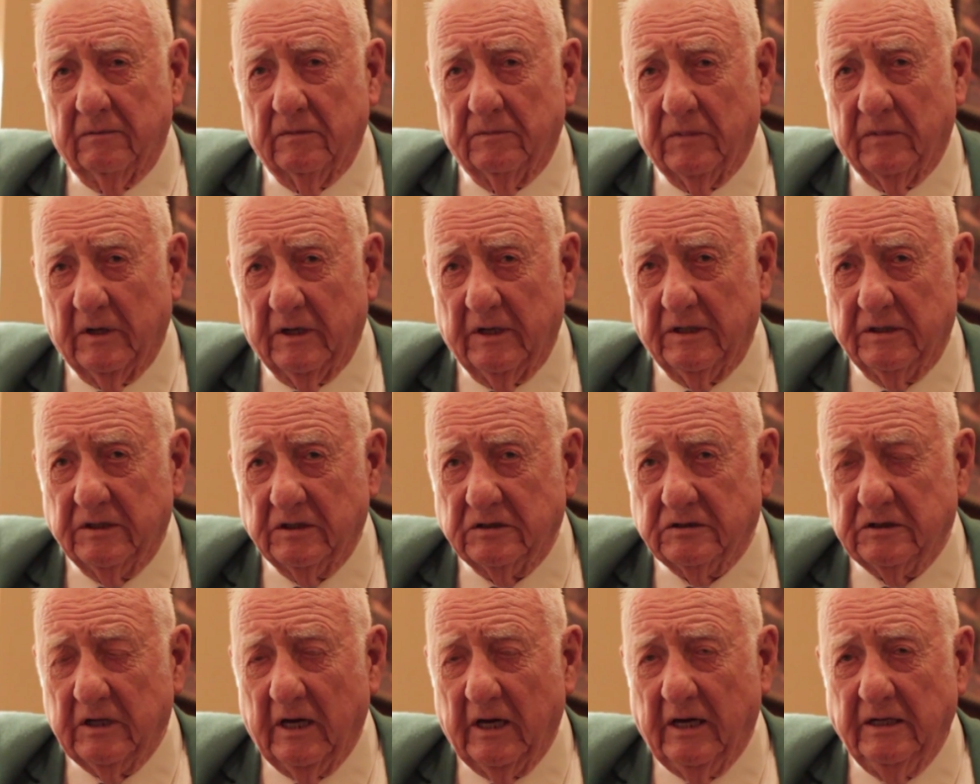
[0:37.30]
but I
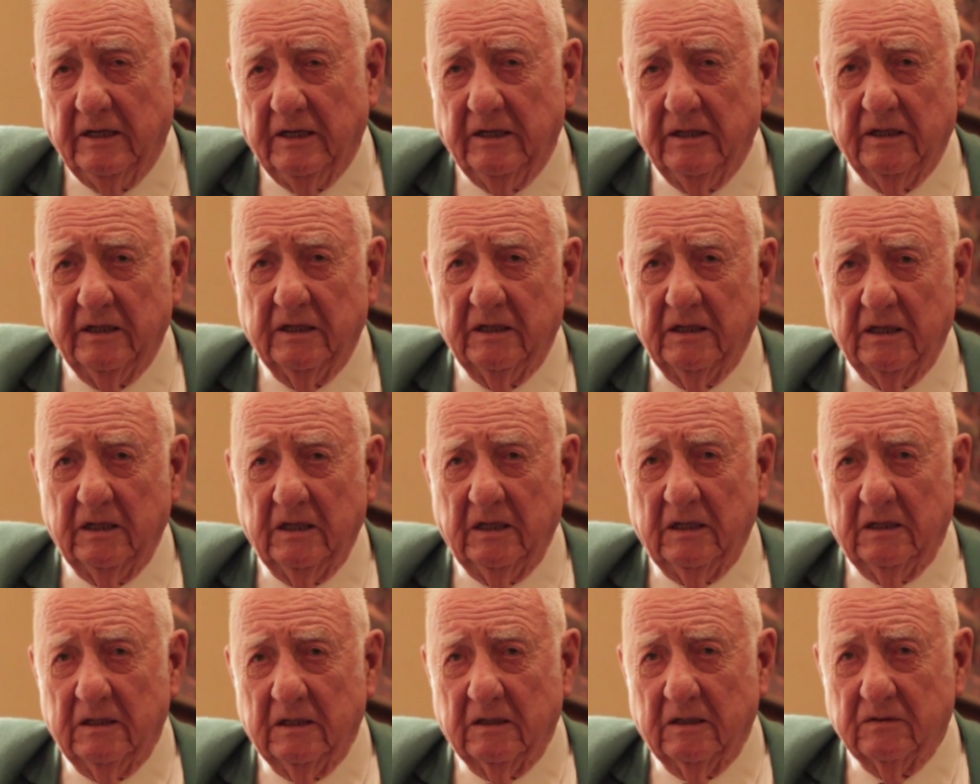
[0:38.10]
decided.
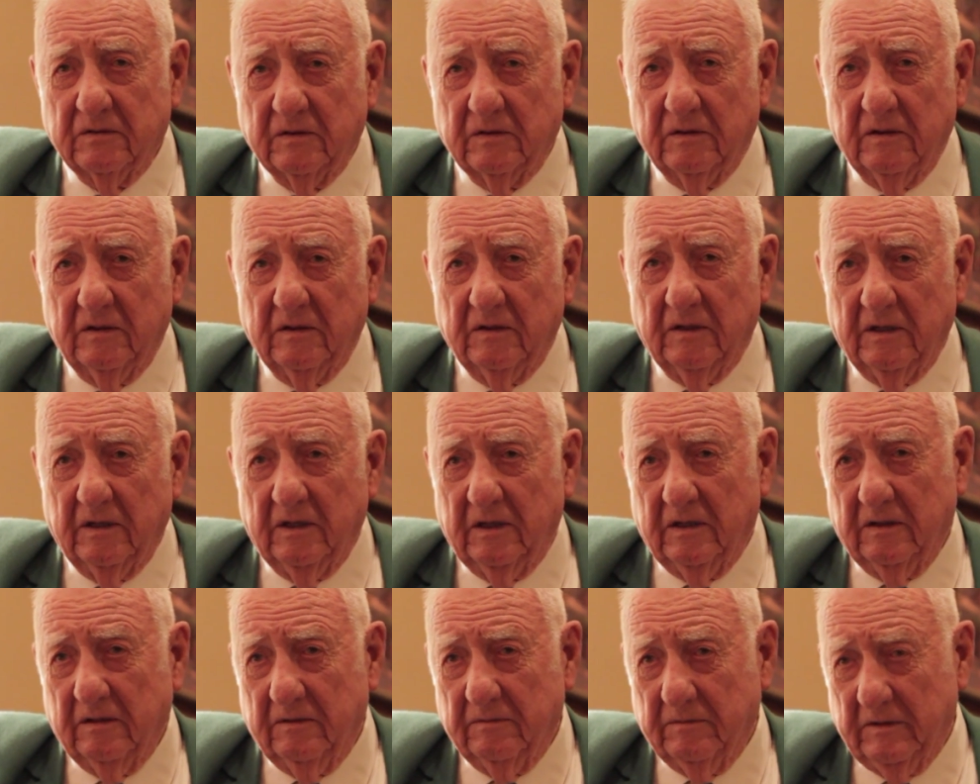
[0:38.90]

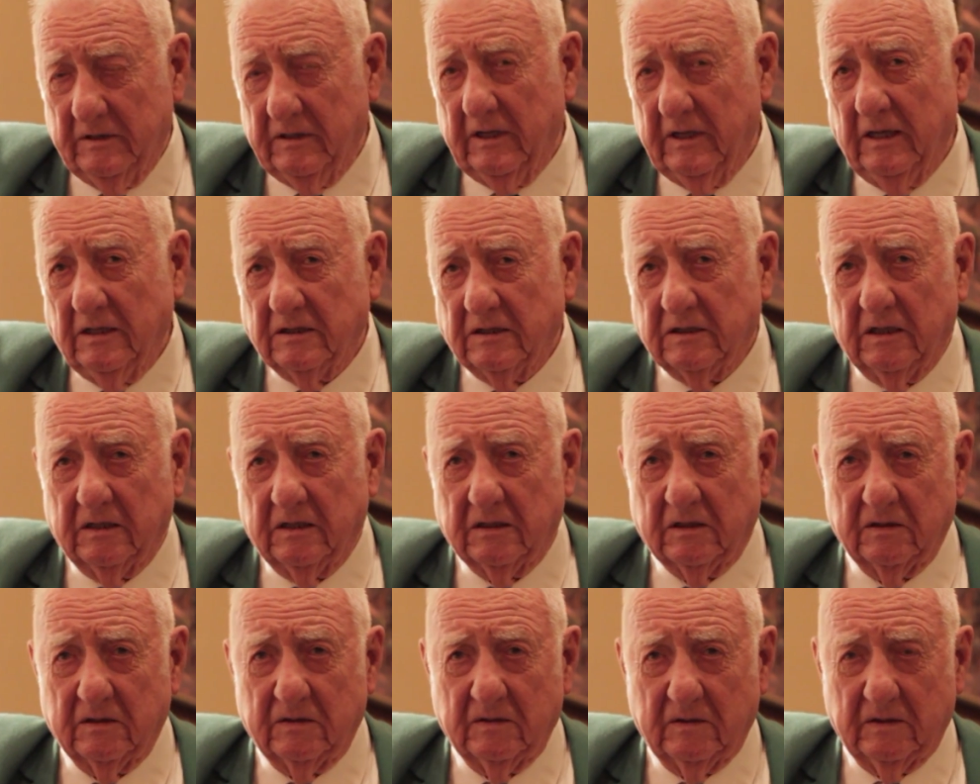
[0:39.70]
But Dad said
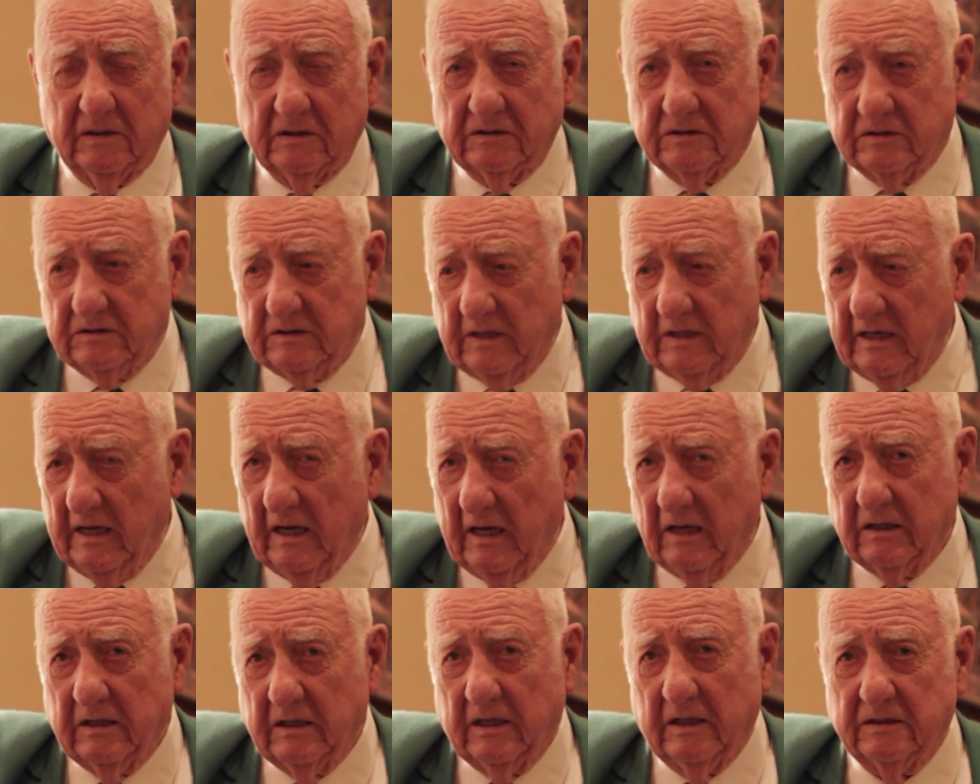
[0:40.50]
he could do it. I
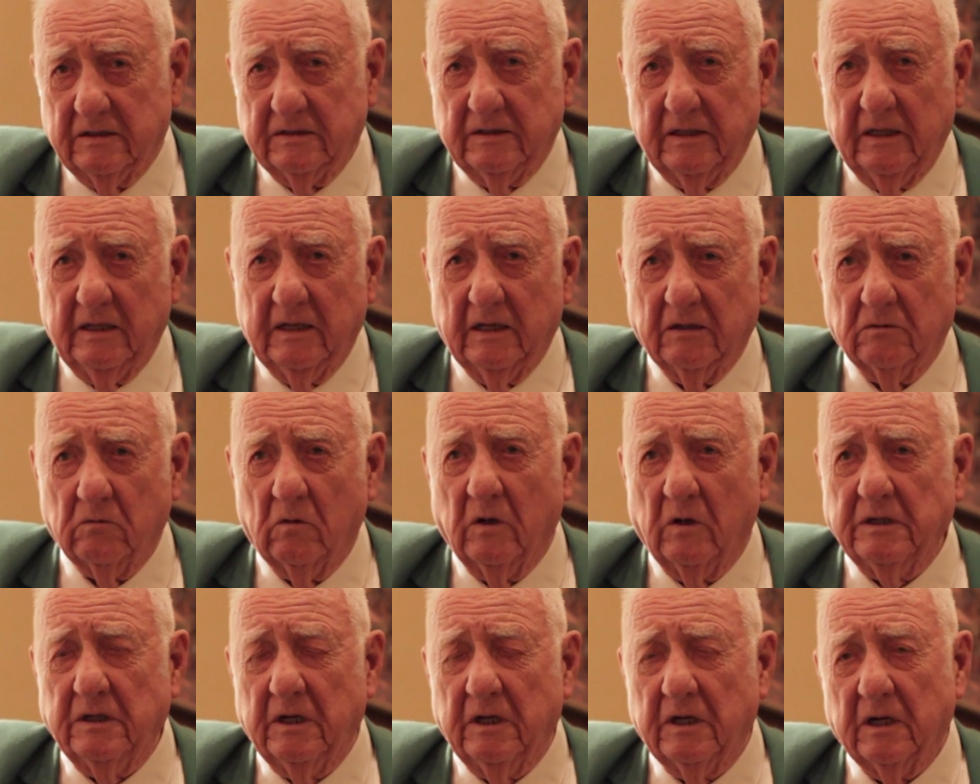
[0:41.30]
stay out
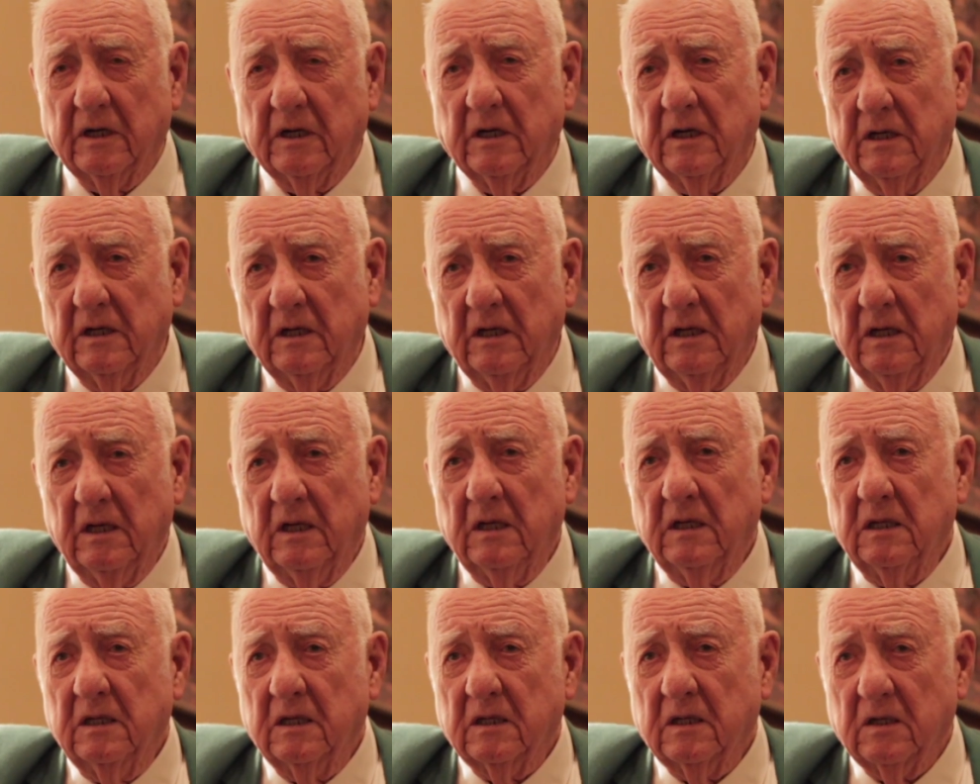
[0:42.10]
1 year,
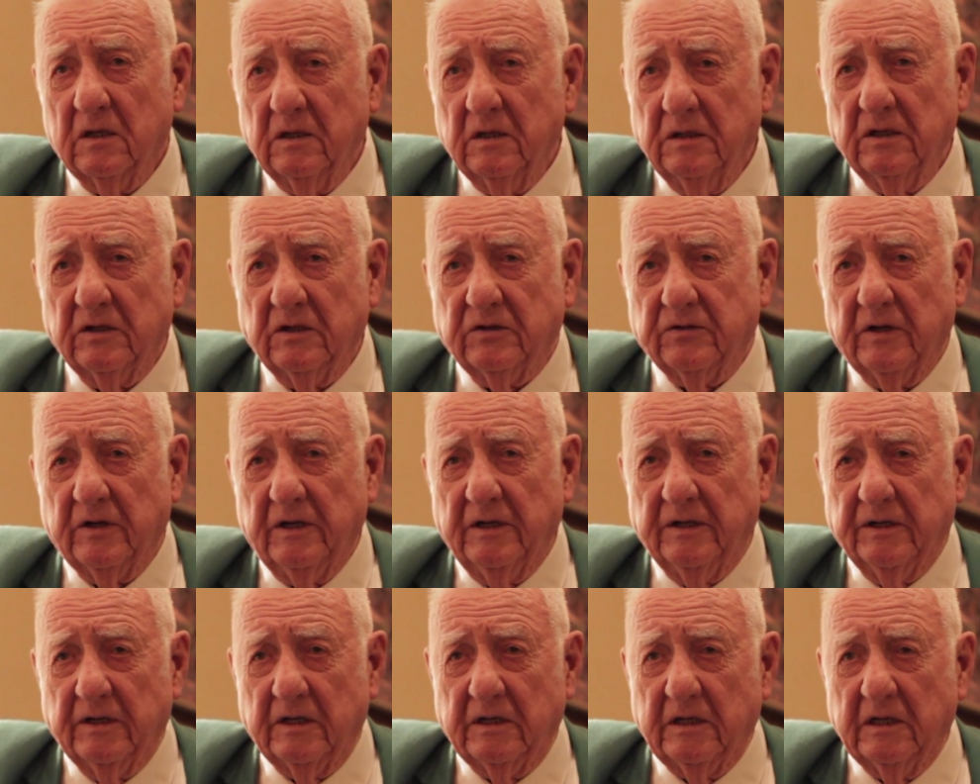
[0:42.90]
learn the
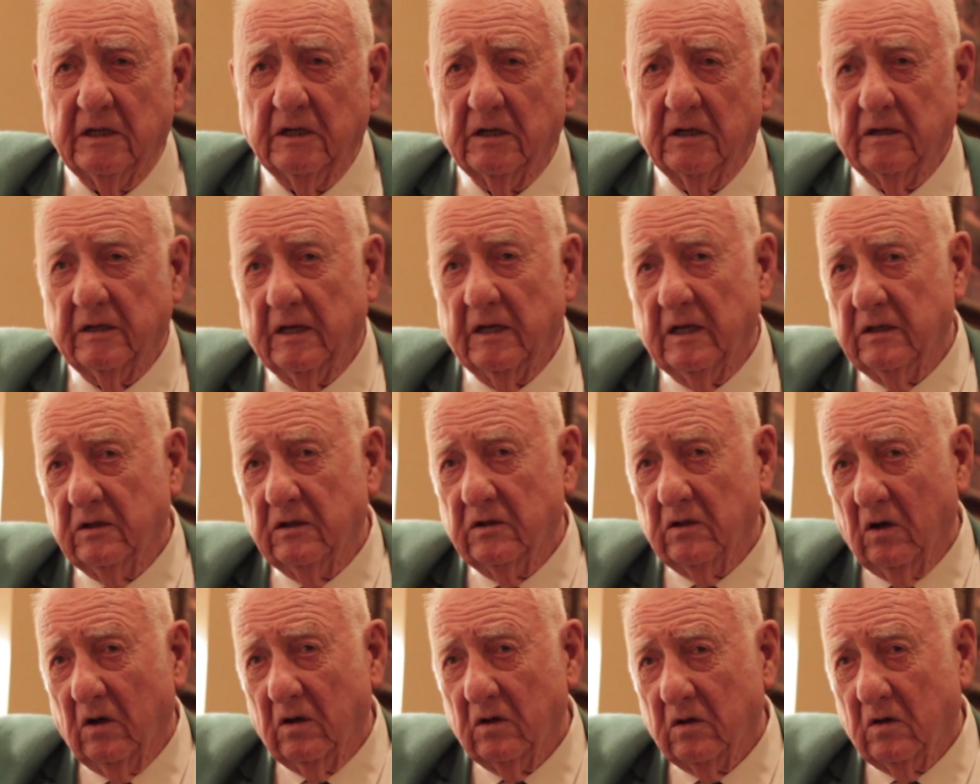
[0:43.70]
trade in a year, and
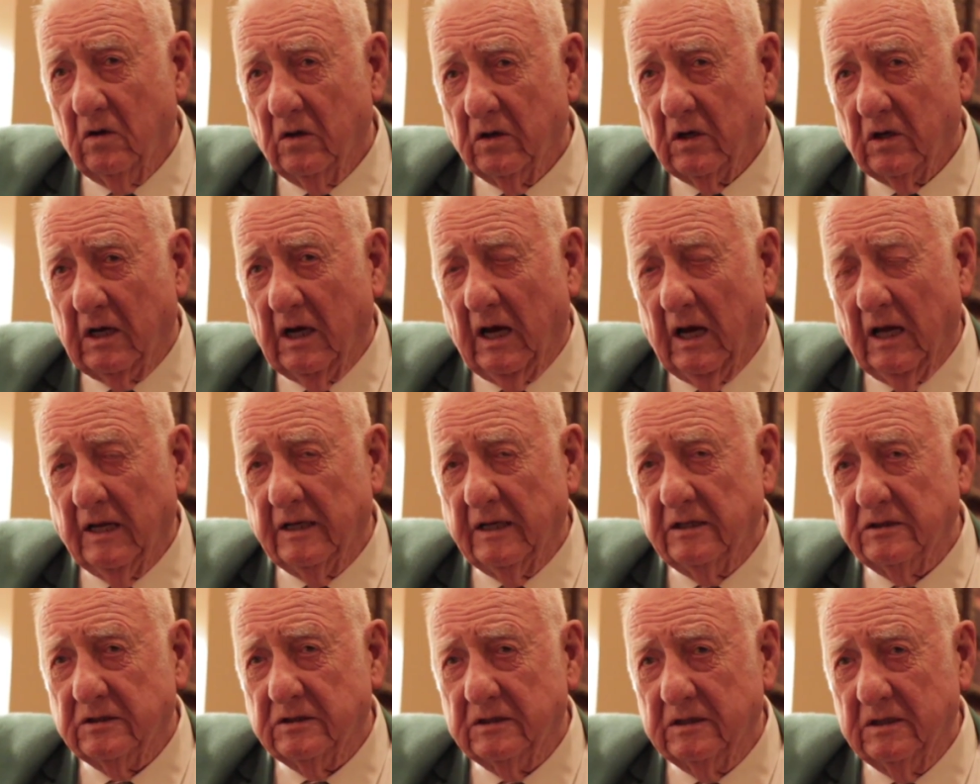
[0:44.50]
then go to
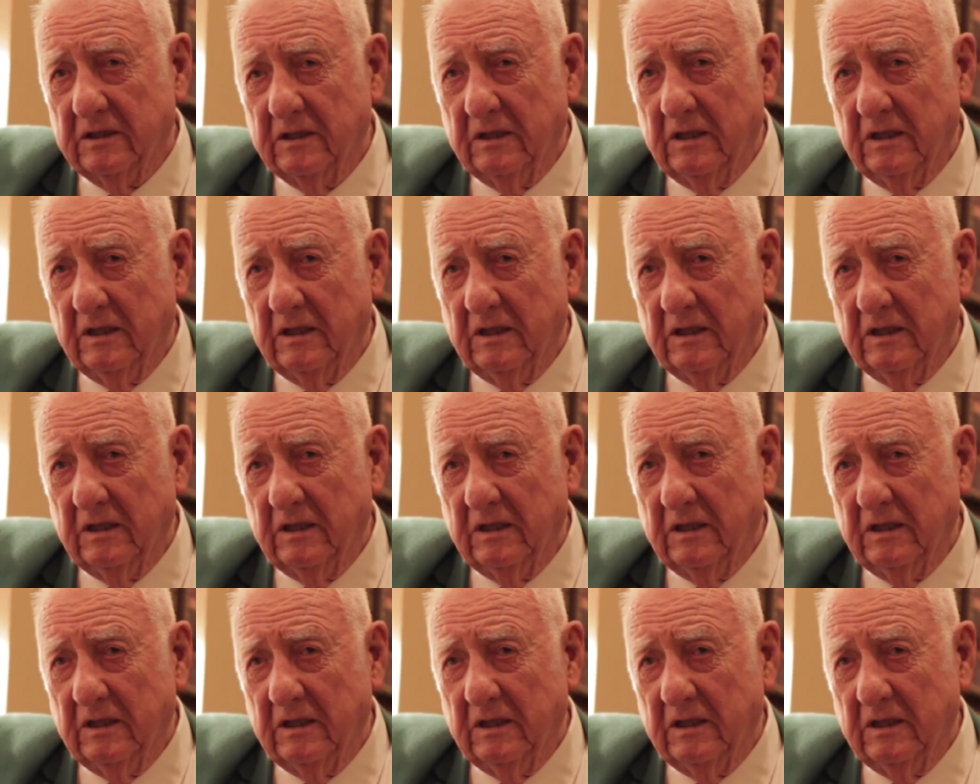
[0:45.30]
college.